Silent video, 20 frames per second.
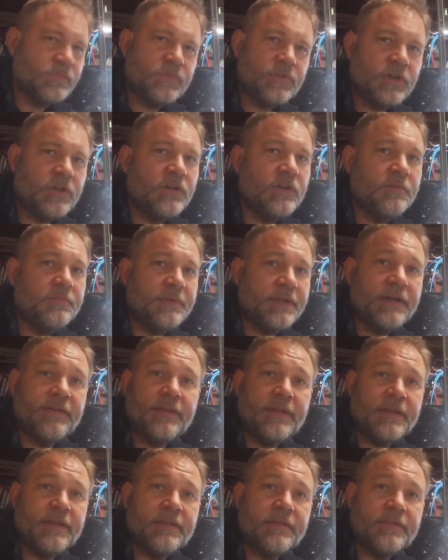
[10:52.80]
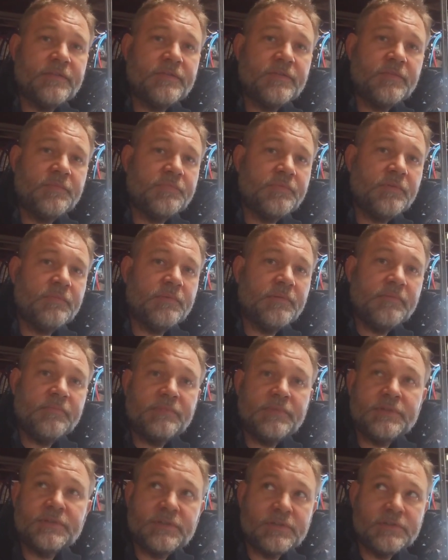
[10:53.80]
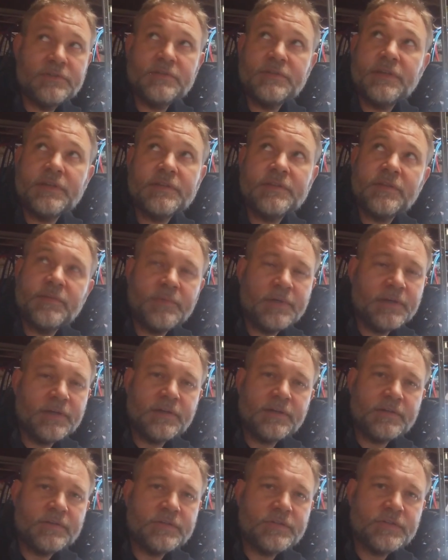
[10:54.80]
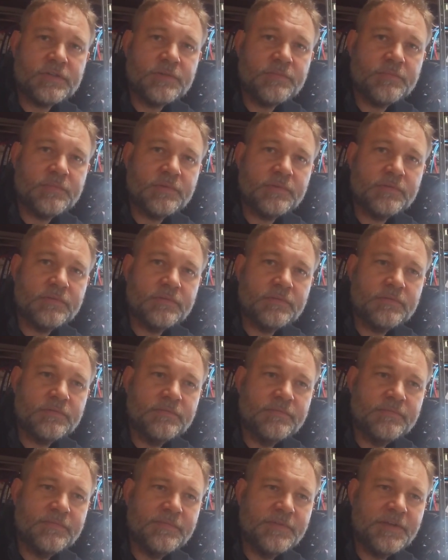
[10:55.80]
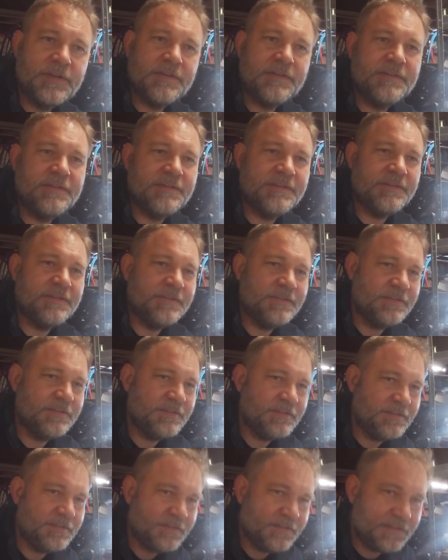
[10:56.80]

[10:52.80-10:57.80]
She can come down here, there's no problem, but she just likes to bark at the sheep.